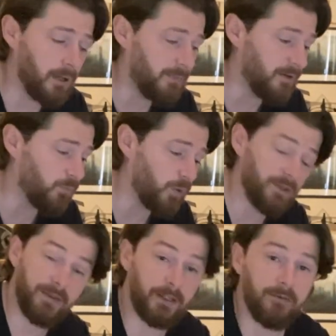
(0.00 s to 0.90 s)
what you
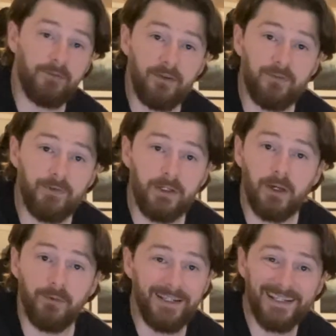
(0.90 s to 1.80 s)
think of this
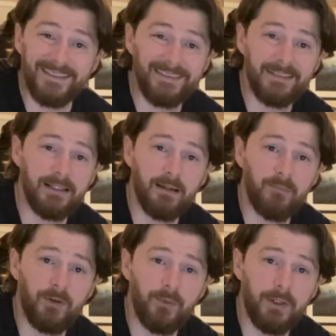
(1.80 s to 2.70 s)
video, the editing that I'm
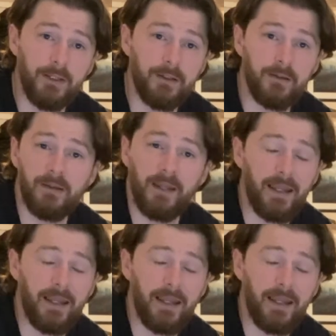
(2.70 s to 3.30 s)
doing,